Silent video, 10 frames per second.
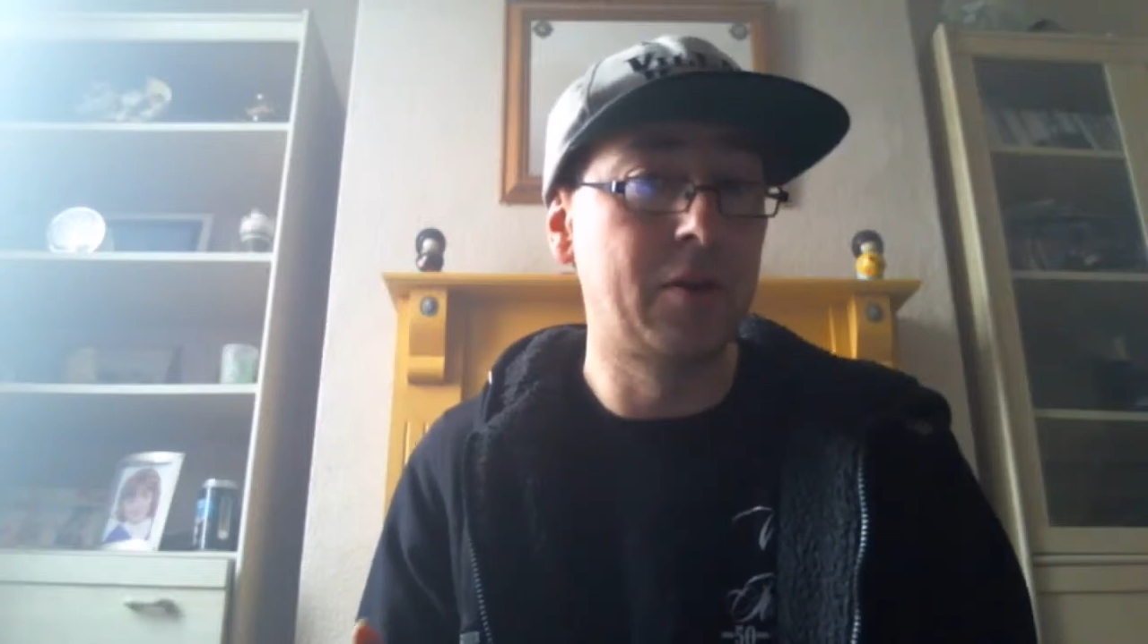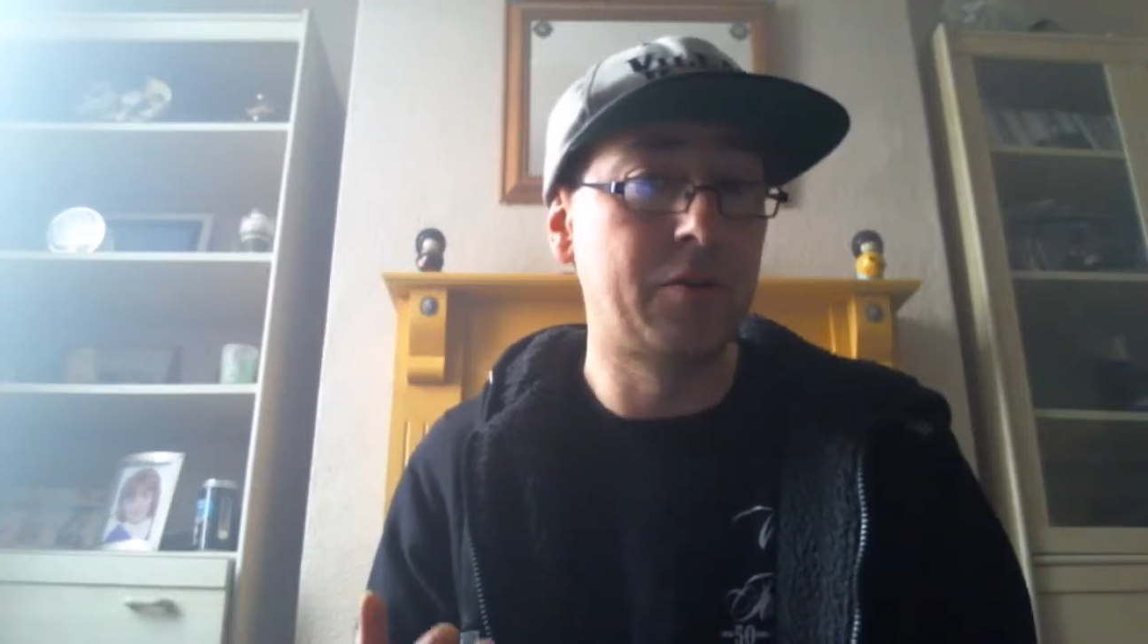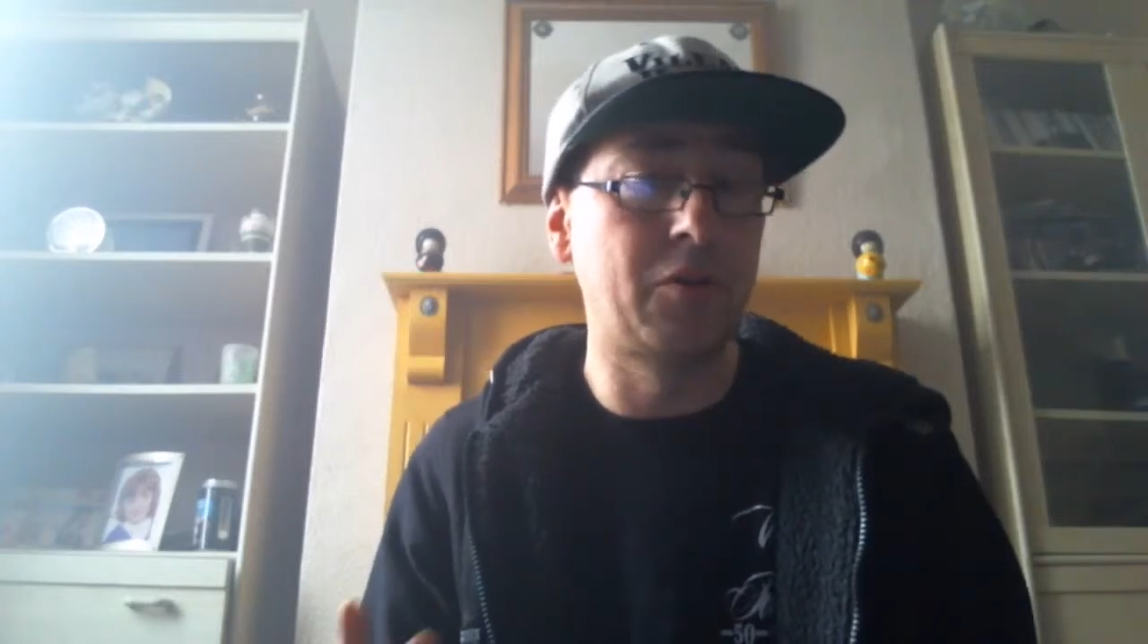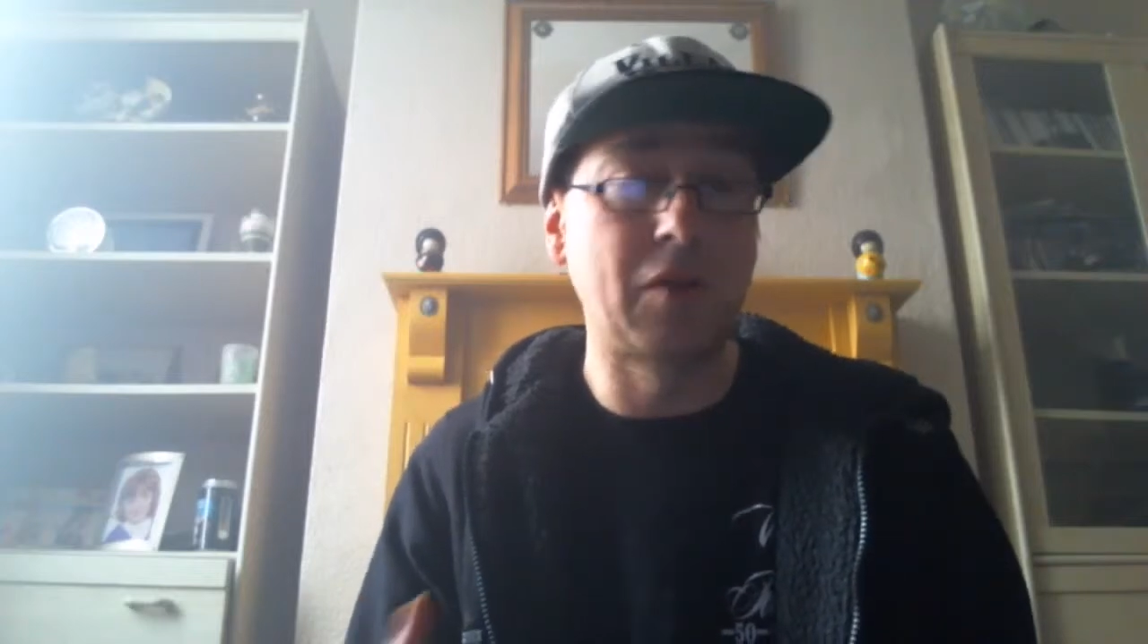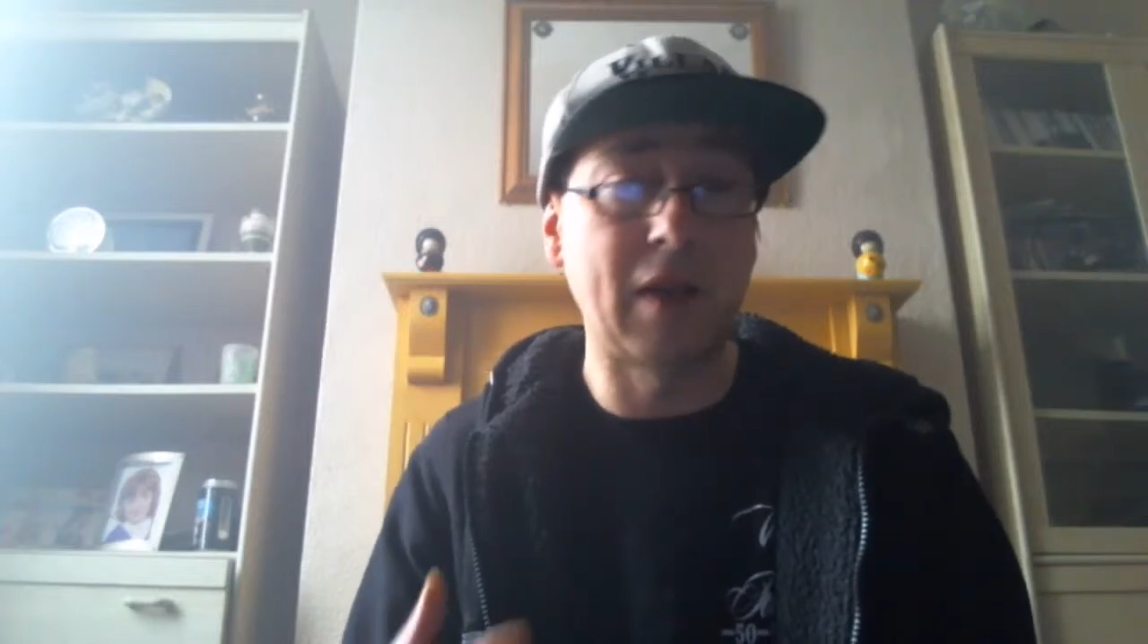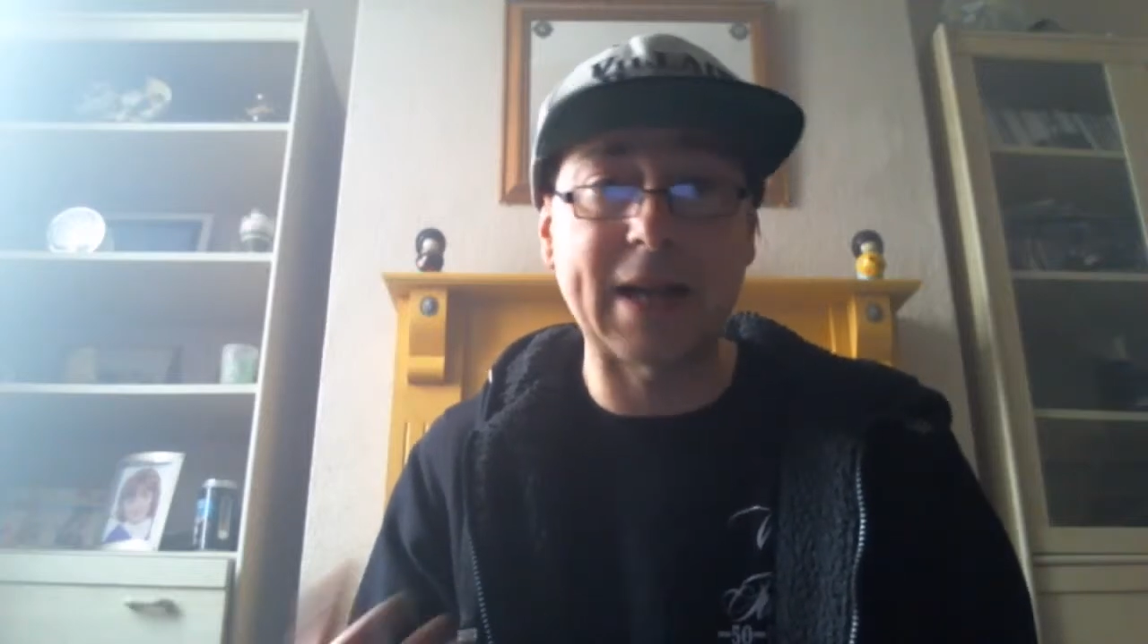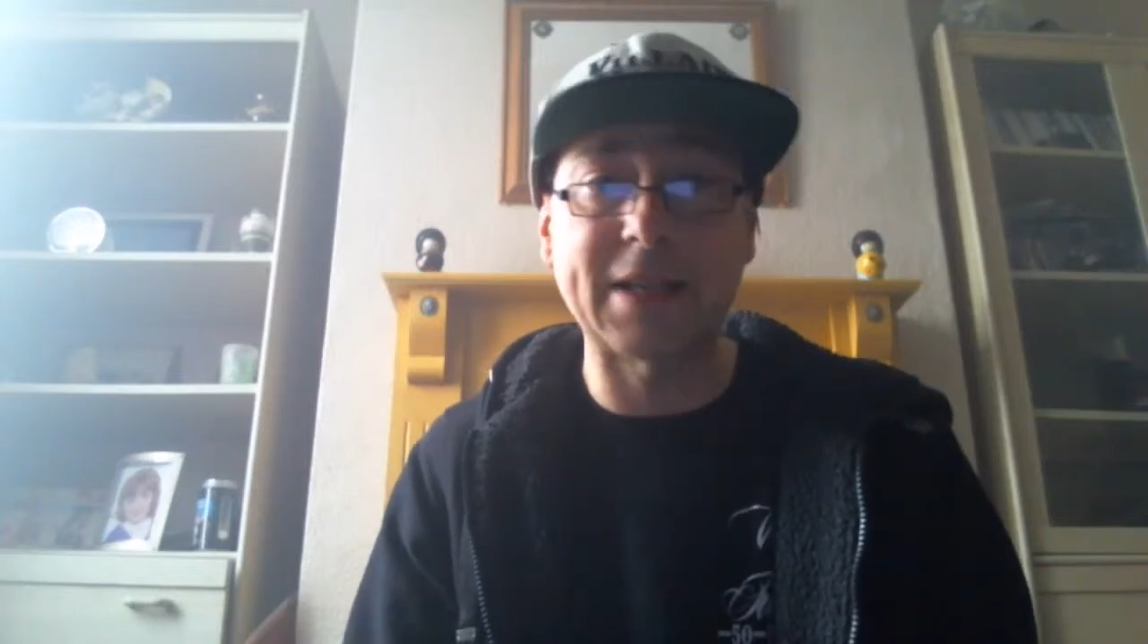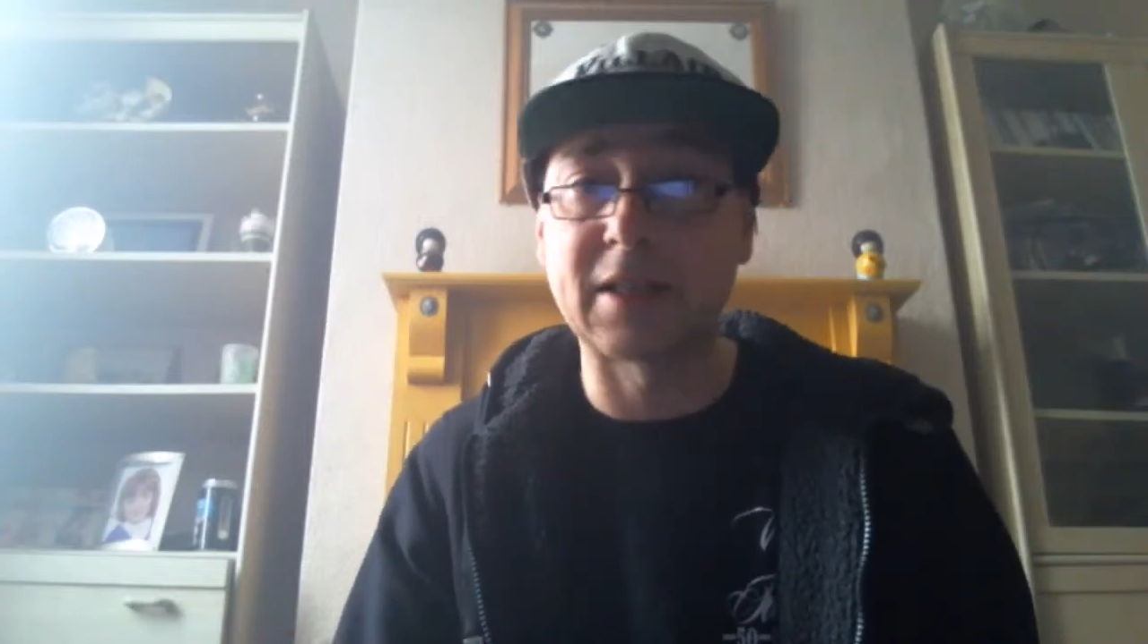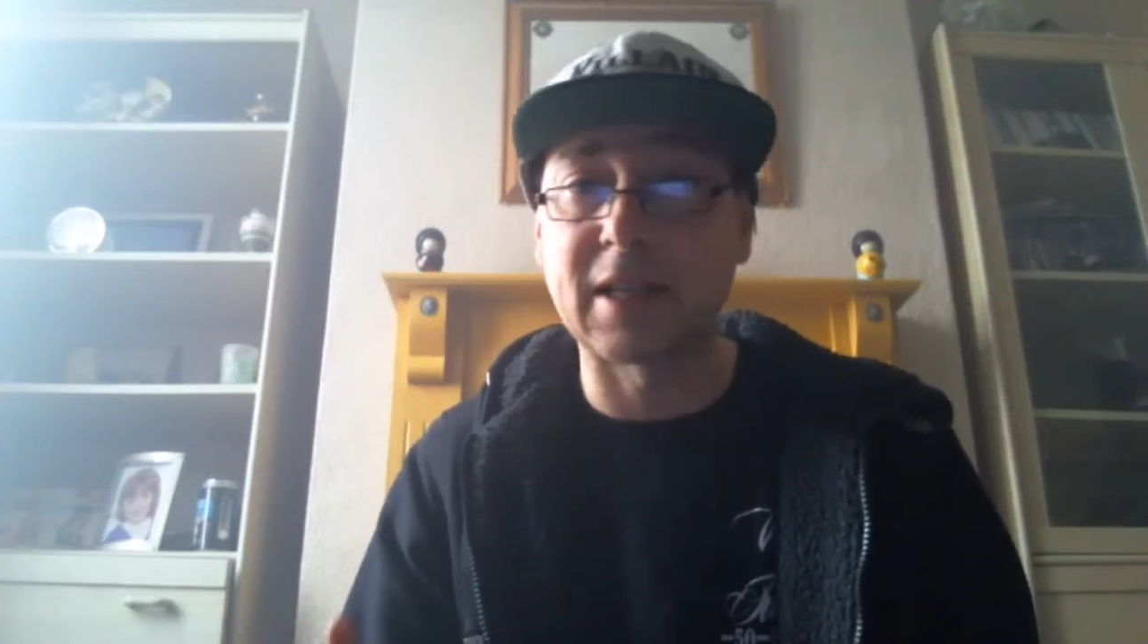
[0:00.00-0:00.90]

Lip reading: through the acid